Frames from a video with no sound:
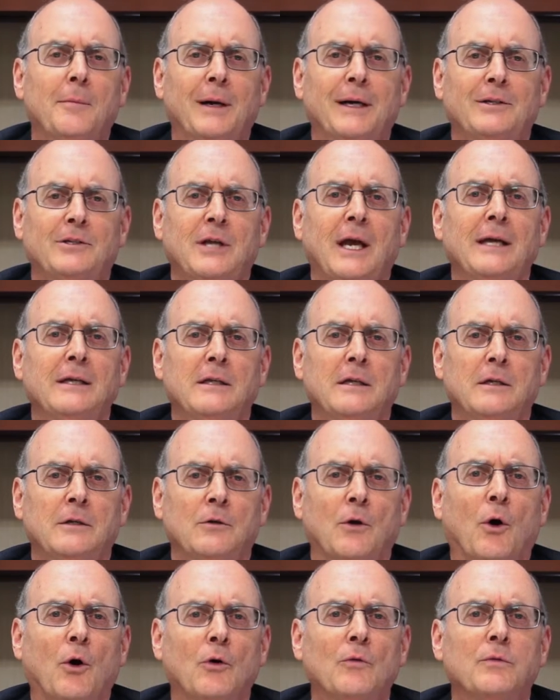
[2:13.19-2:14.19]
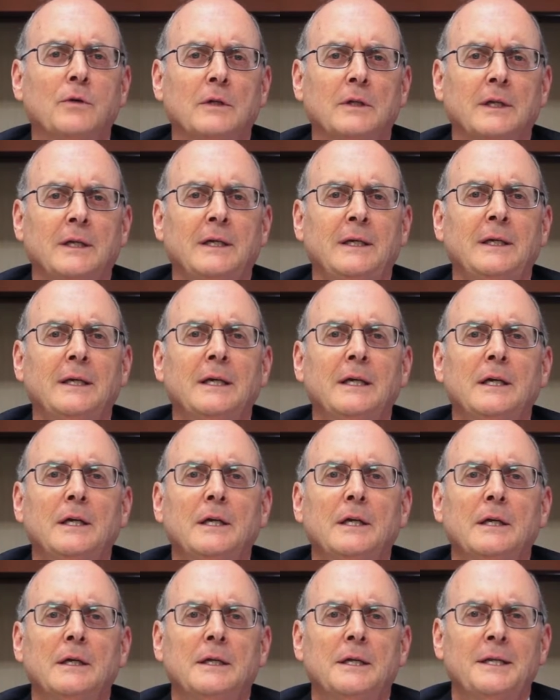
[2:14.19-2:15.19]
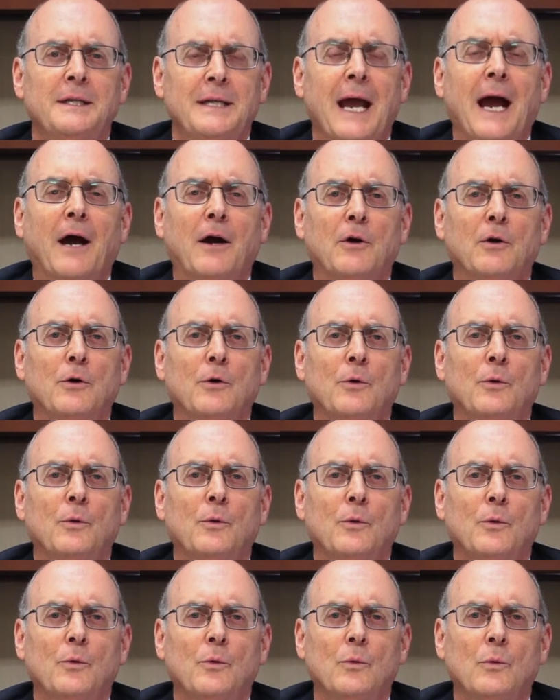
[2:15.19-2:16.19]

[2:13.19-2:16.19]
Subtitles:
by taking an overly narrow